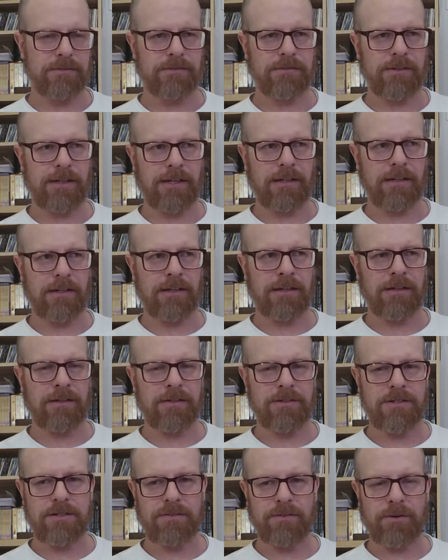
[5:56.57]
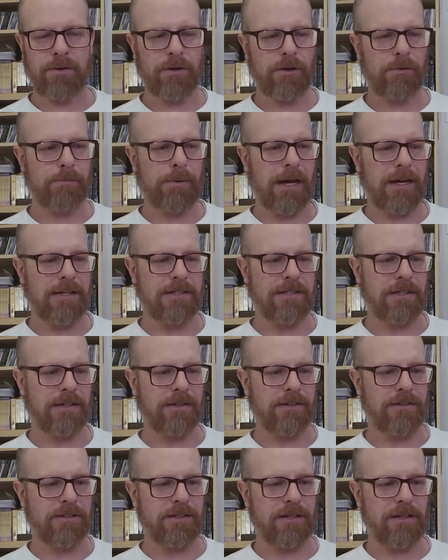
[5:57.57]
like layers of oil
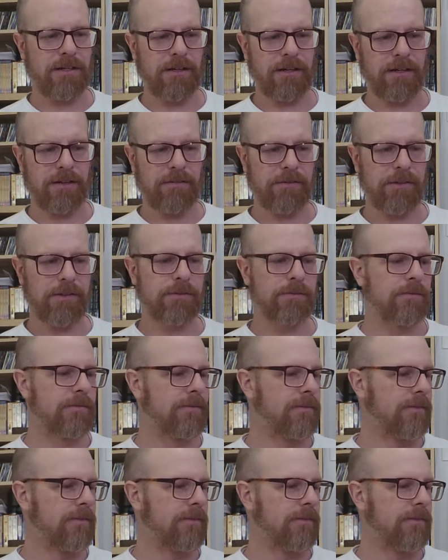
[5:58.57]
pastel is going to give you.